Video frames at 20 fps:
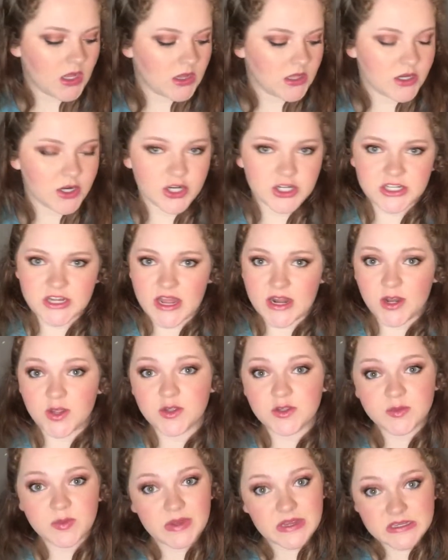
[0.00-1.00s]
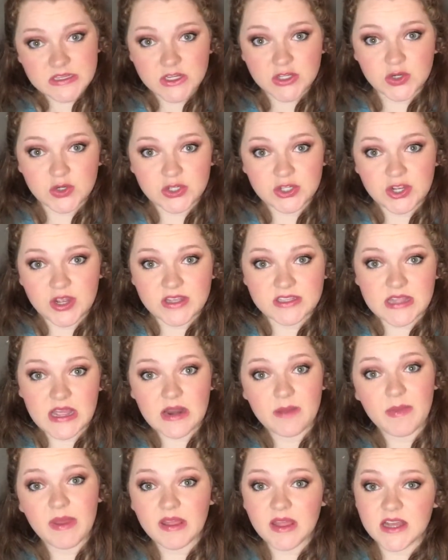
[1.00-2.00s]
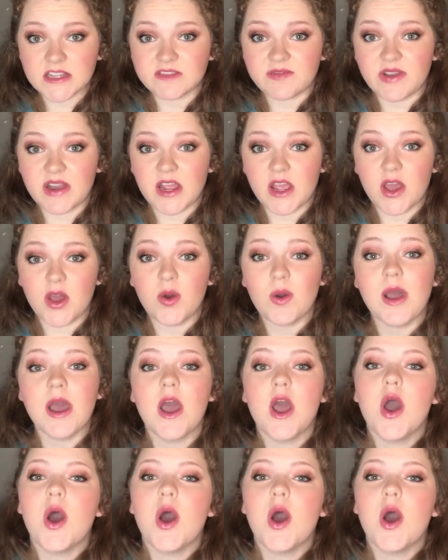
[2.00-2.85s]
glitter shadows because I told you guys that in my last video,